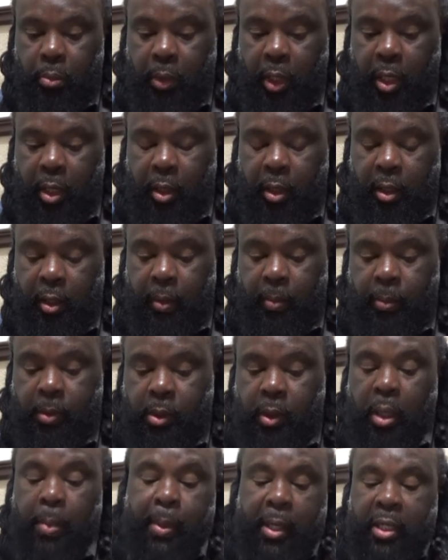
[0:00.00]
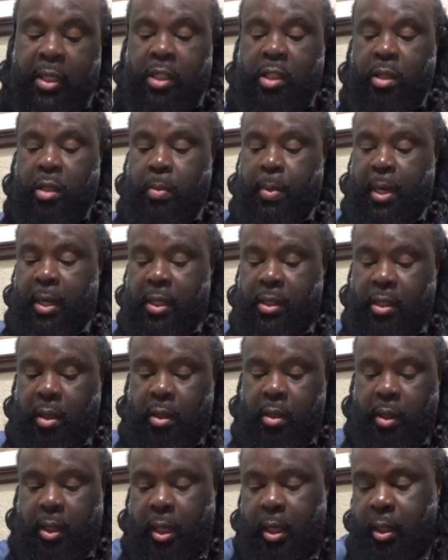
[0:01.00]
um, so let me get this sub. I'll let y'all
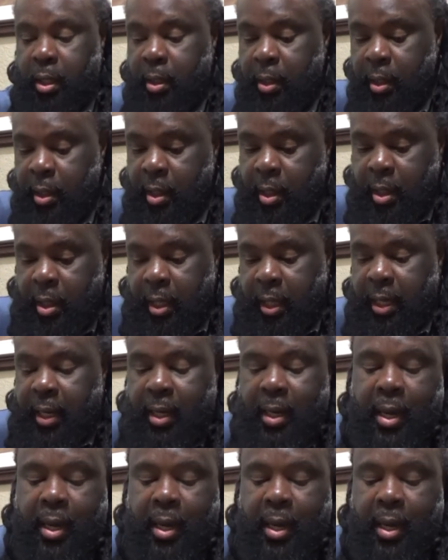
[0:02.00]
look at it.